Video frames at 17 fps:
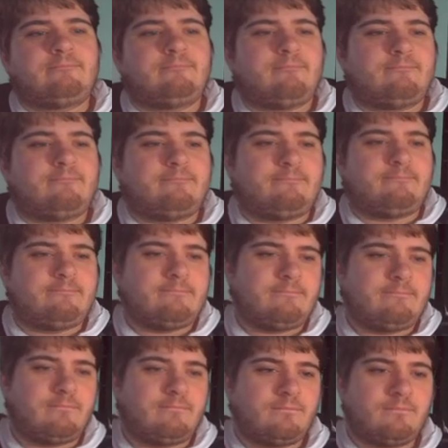
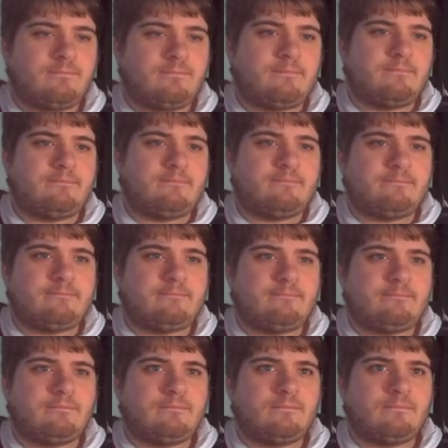
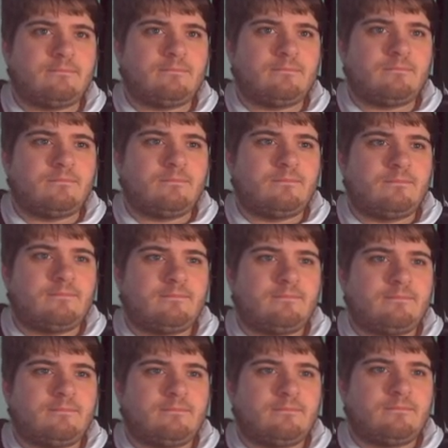
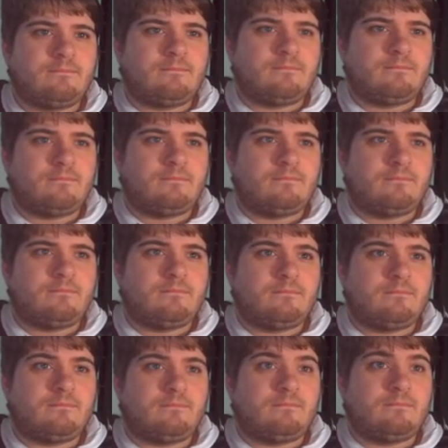
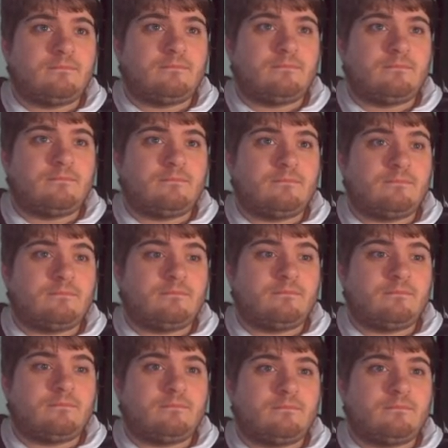Nothing is said.